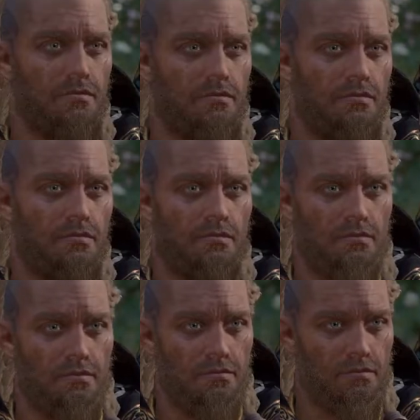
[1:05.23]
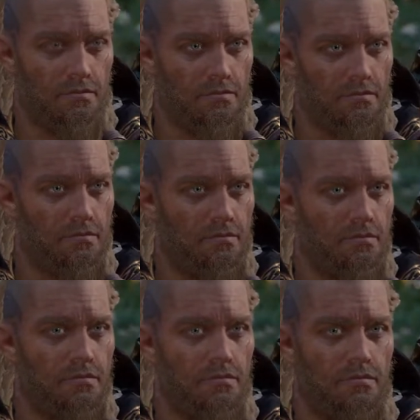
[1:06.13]

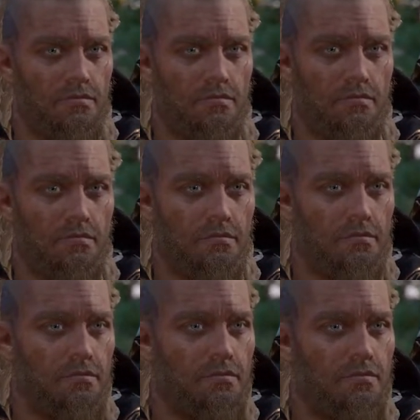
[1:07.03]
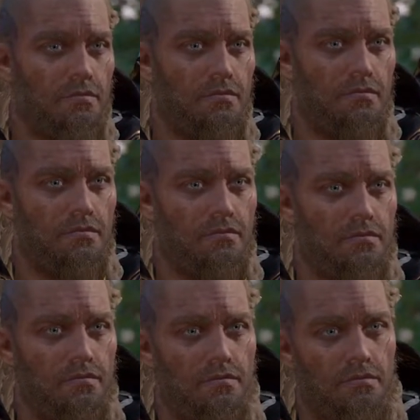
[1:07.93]

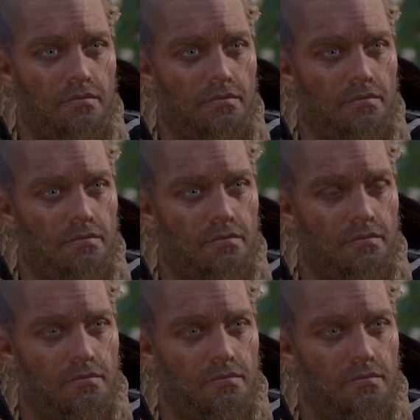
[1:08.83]
(no one is talking)